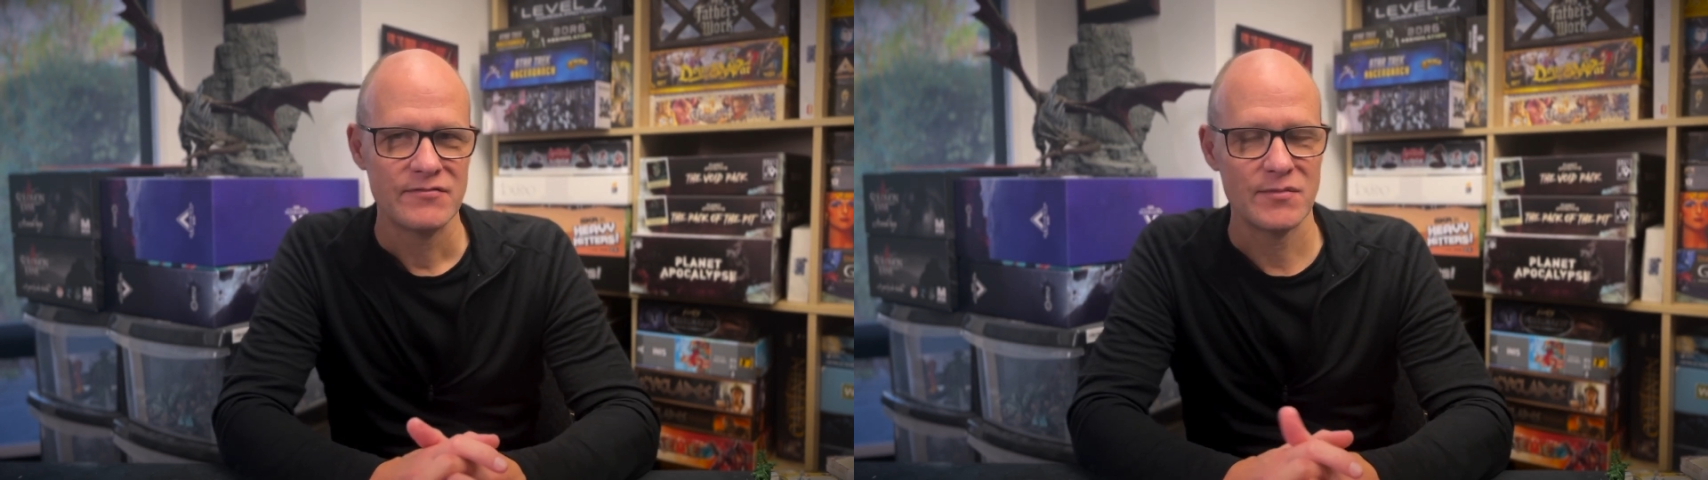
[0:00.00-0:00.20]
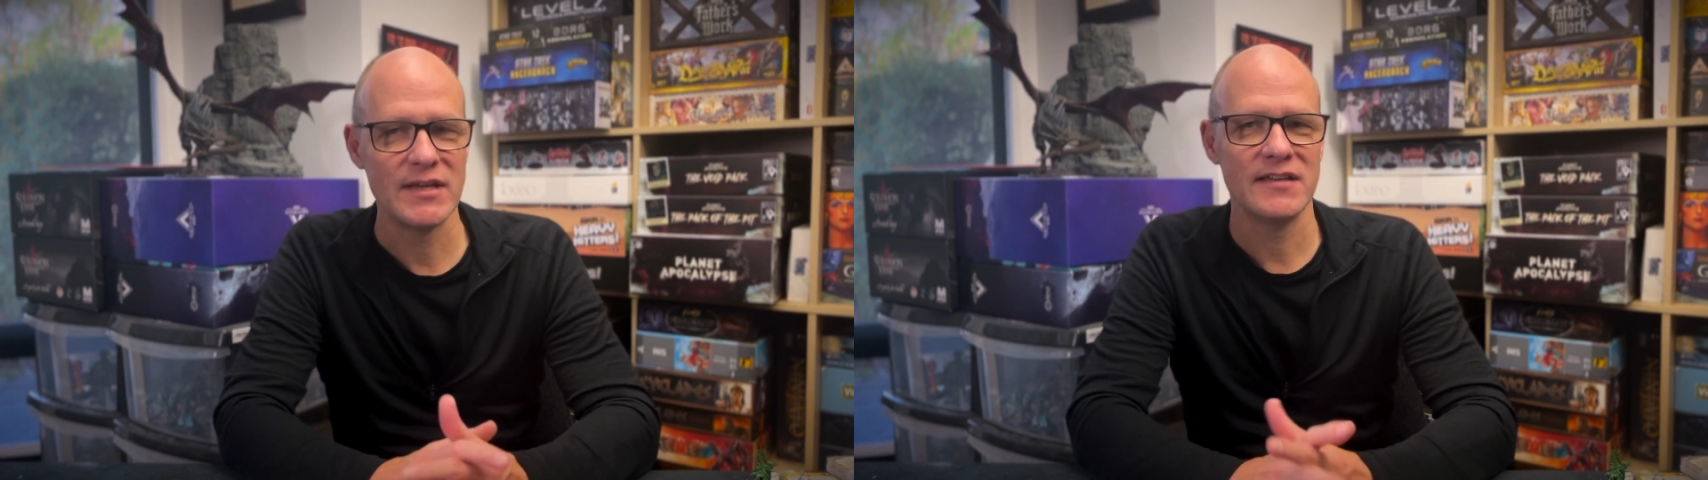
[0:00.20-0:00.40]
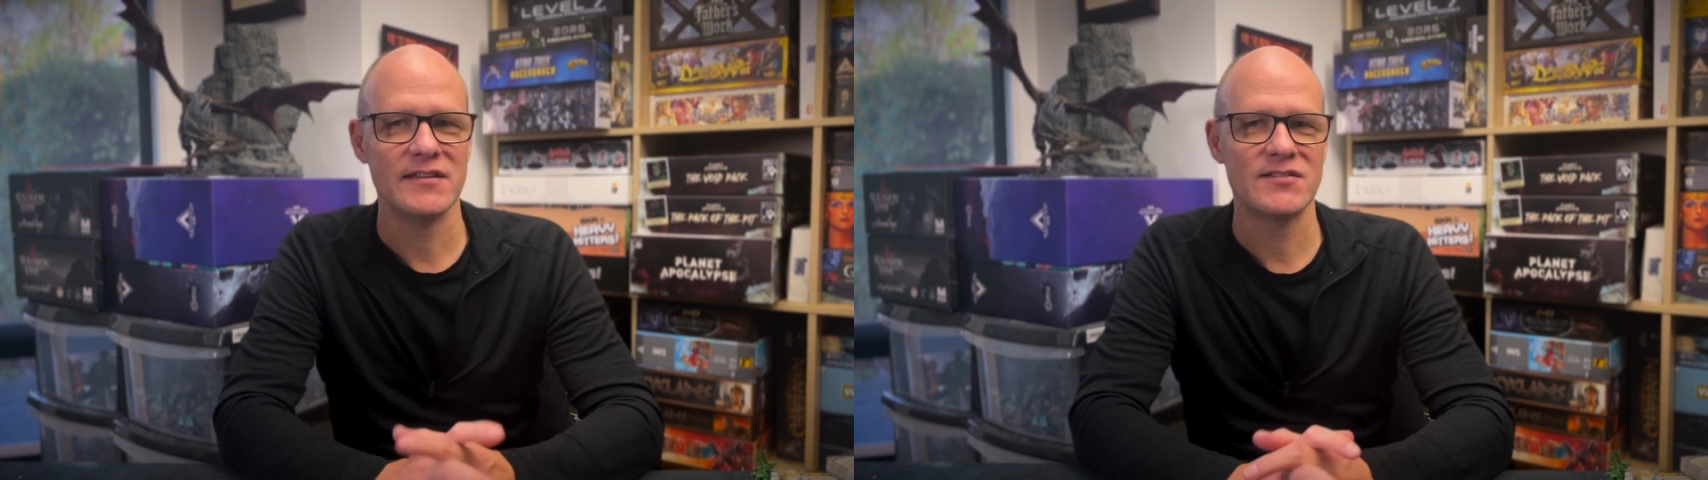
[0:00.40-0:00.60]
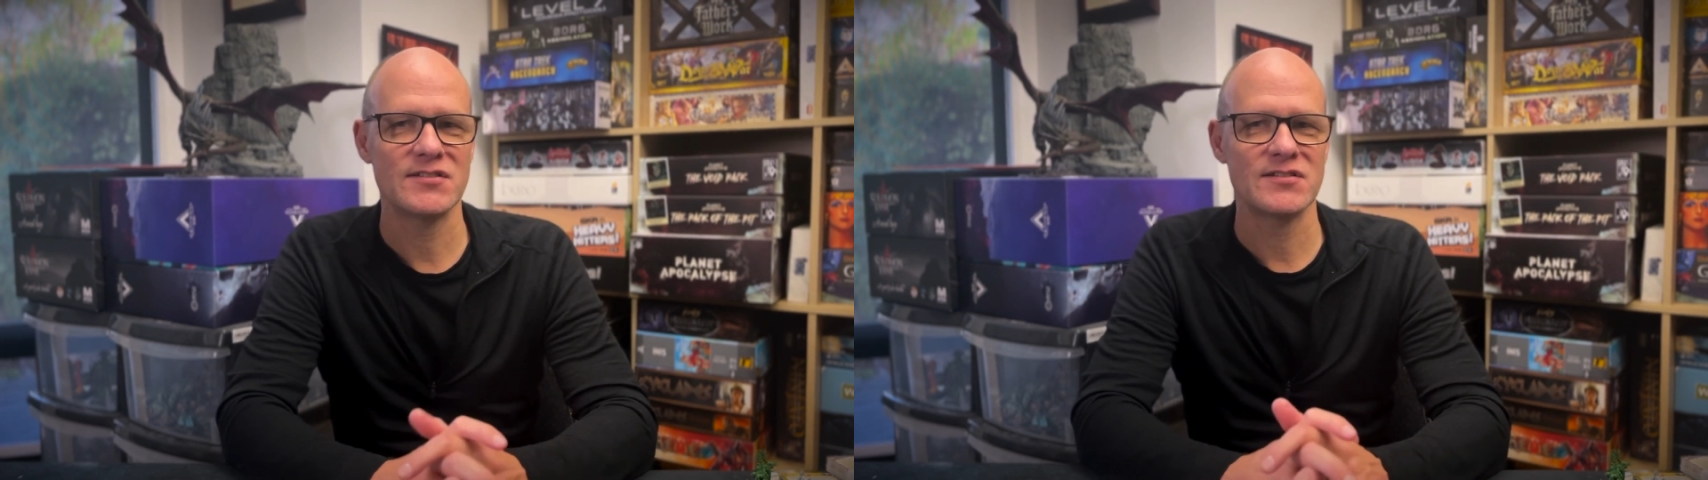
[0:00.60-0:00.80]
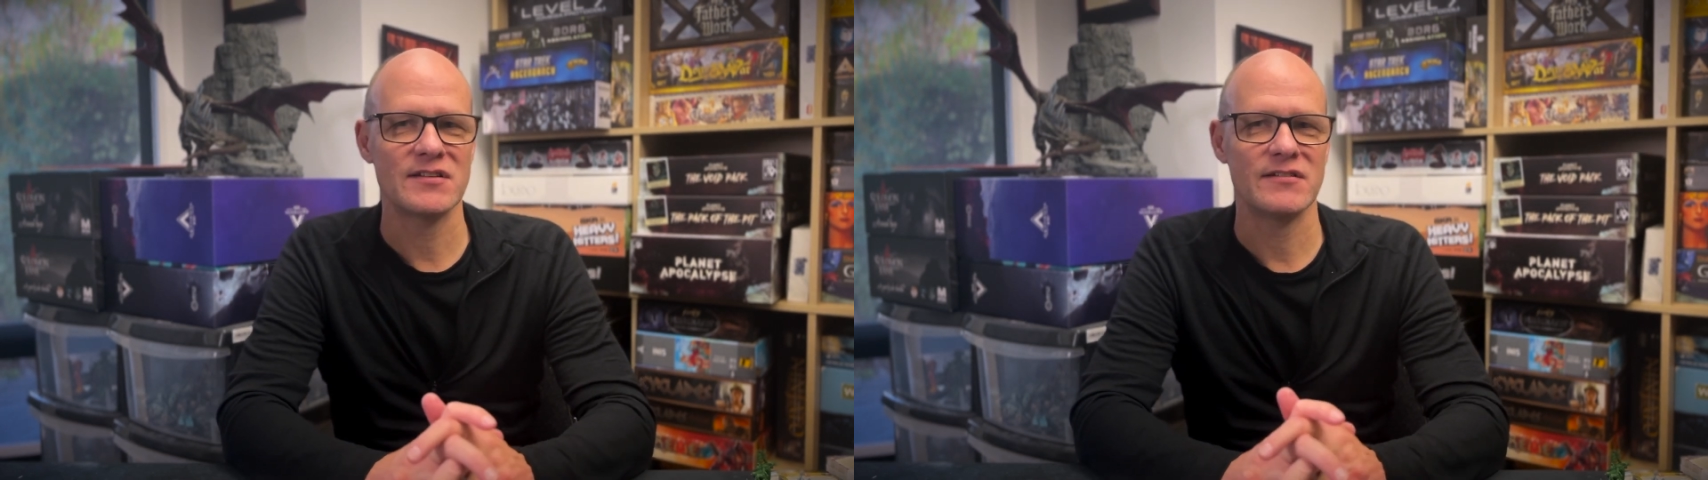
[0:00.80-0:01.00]
For me,
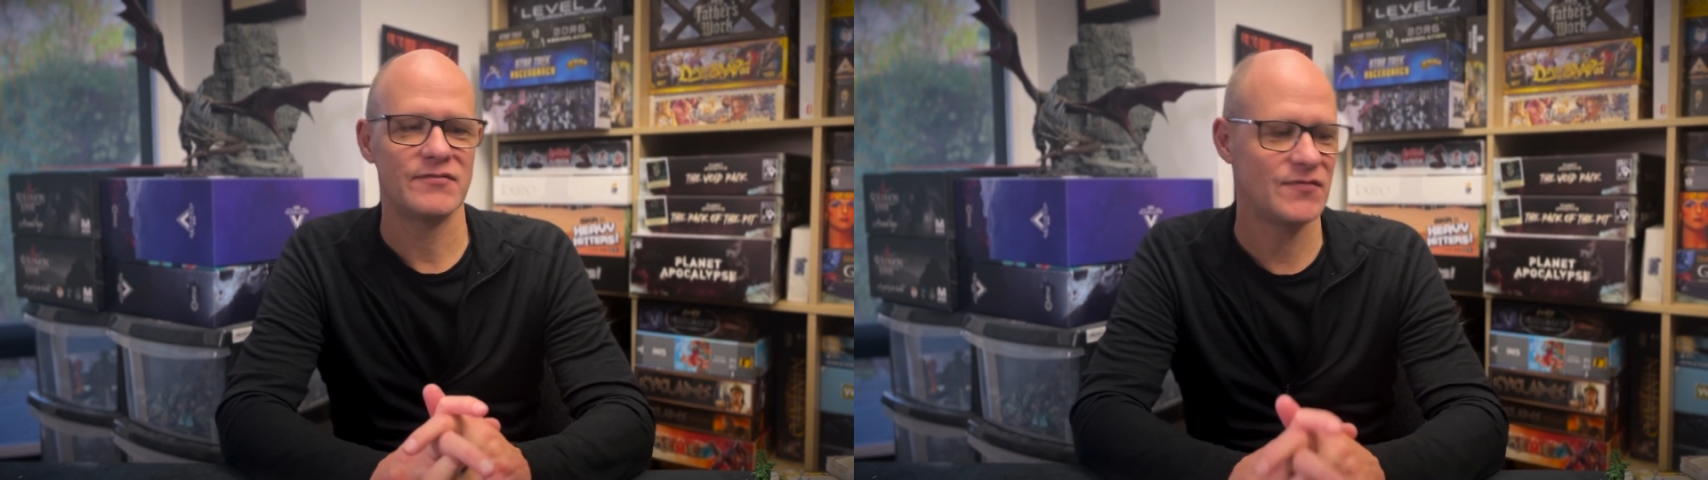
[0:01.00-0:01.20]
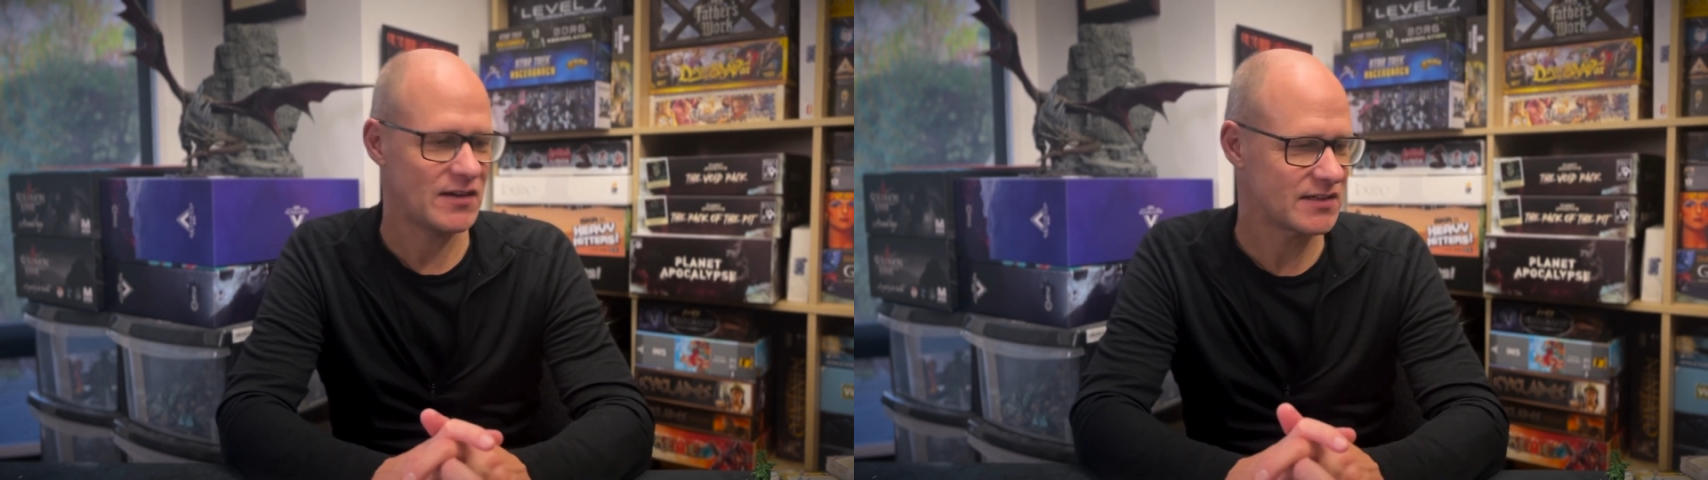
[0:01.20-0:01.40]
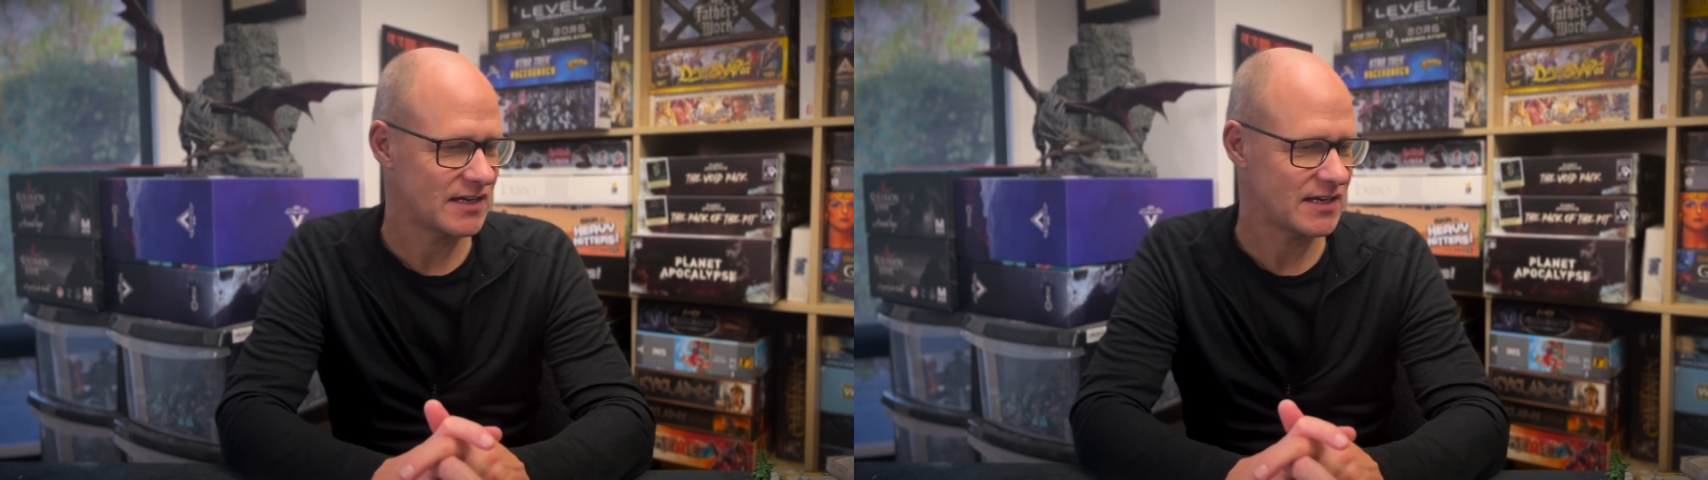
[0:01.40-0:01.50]
it's just a fun